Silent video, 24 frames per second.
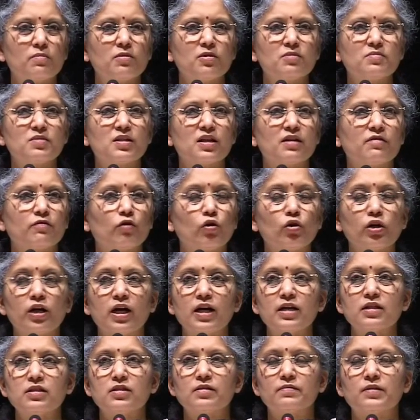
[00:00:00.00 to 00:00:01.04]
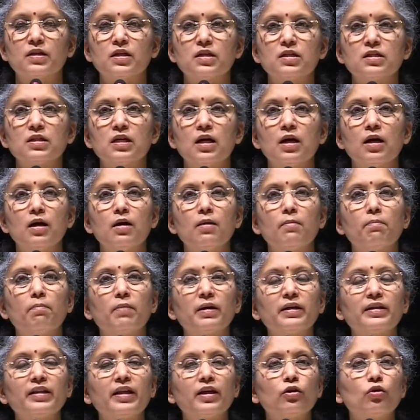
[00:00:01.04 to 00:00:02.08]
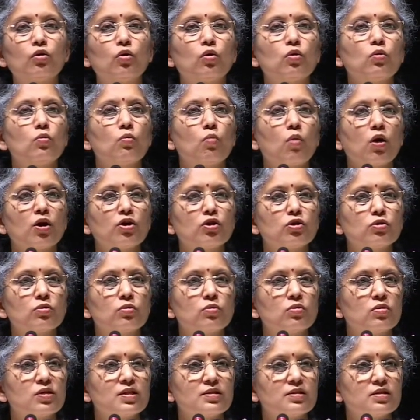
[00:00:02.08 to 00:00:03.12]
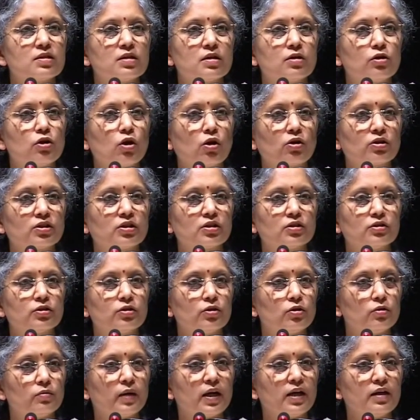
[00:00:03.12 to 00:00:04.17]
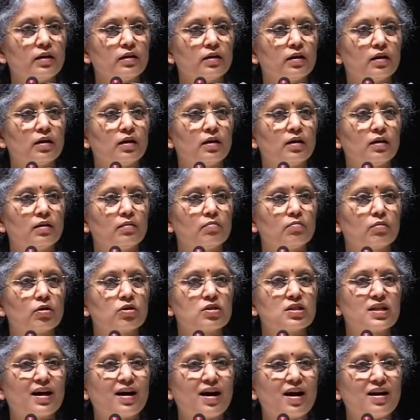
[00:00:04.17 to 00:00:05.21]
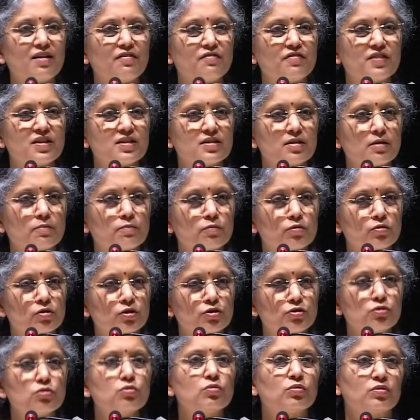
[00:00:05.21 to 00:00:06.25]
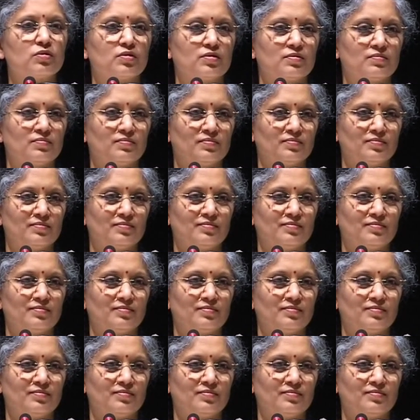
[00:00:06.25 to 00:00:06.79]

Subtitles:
problems. They have all kinds of things. But they don't want to go and see a doctor. You know why? Because they can't face up to the truth.